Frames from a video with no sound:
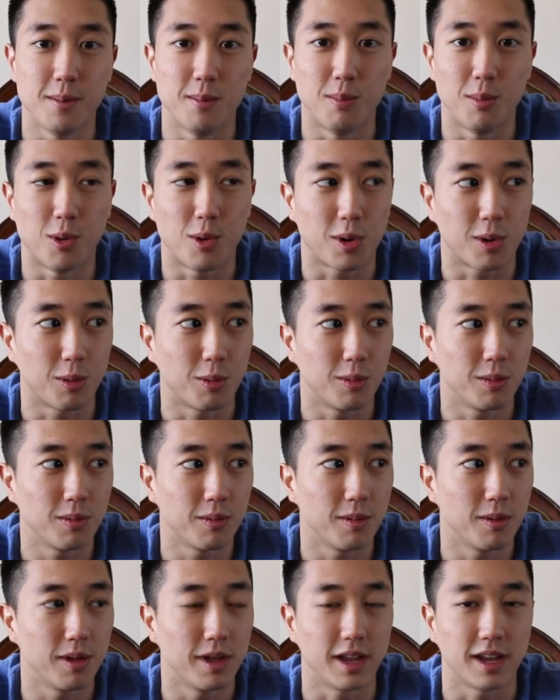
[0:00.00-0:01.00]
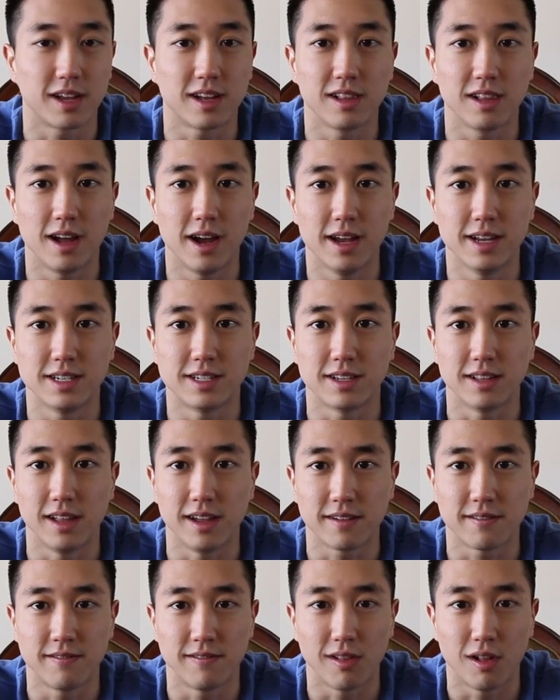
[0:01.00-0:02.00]
more inclined to
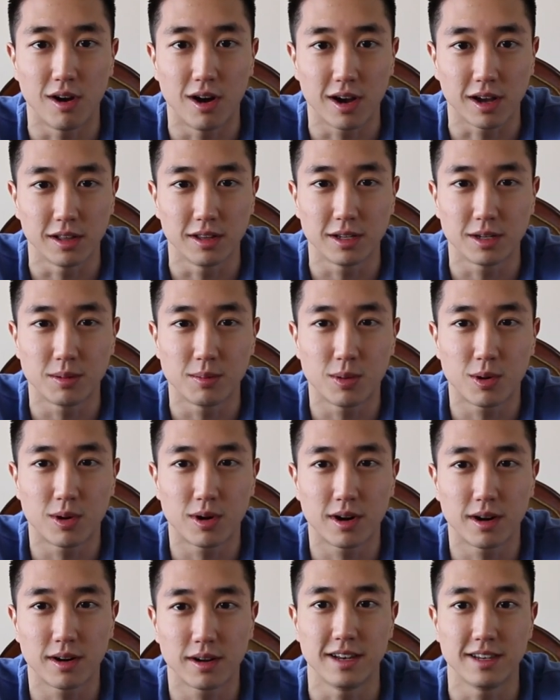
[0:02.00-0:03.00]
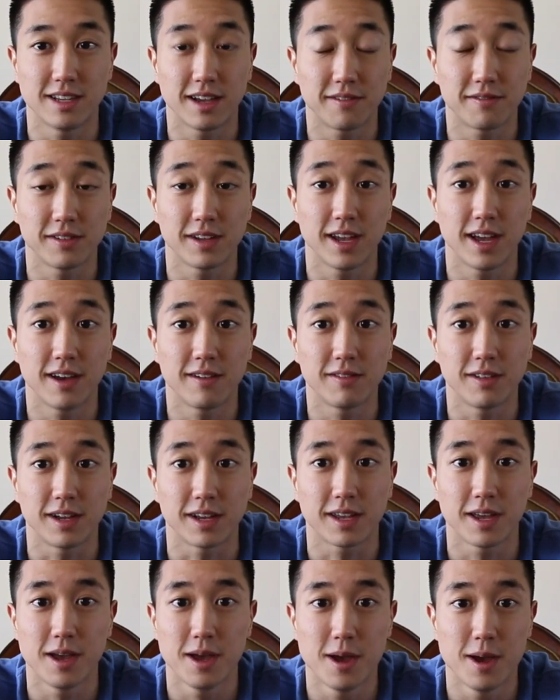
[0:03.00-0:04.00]
like vlog a little more and definitely have
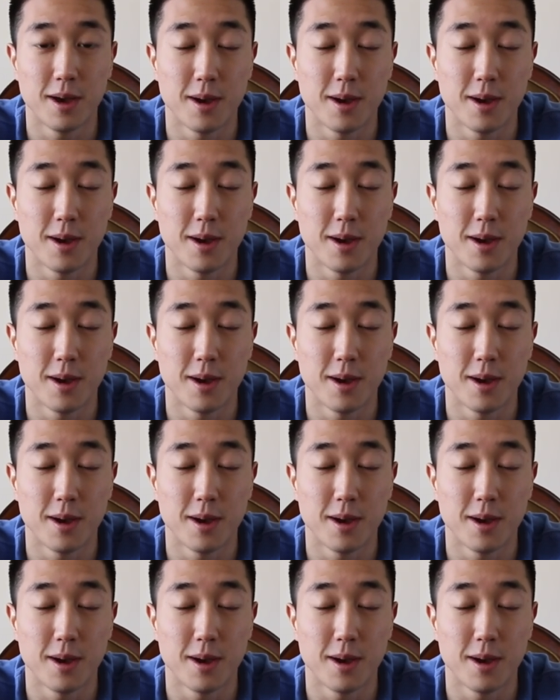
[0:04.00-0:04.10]
like